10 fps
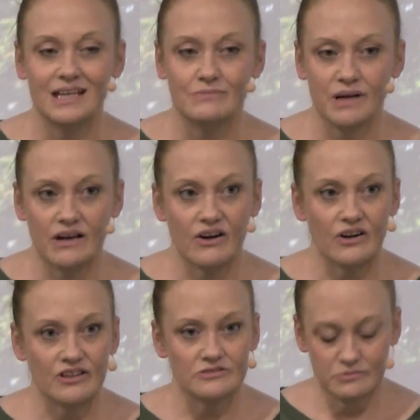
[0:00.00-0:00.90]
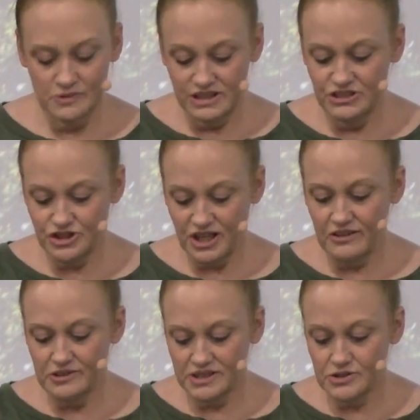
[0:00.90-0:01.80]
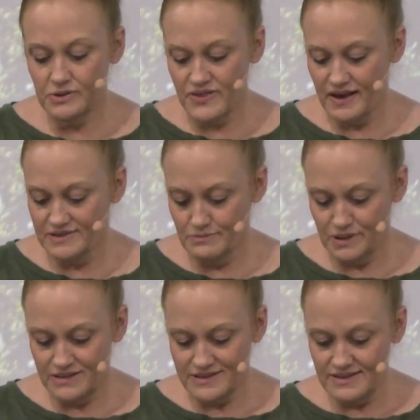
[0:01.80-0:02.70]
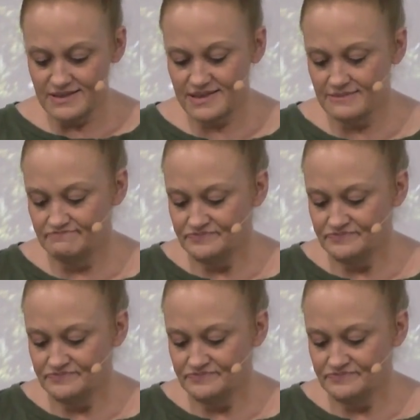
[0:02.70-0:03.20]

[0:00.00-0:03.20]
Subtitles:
my heart really shattered into 1,000 pieces.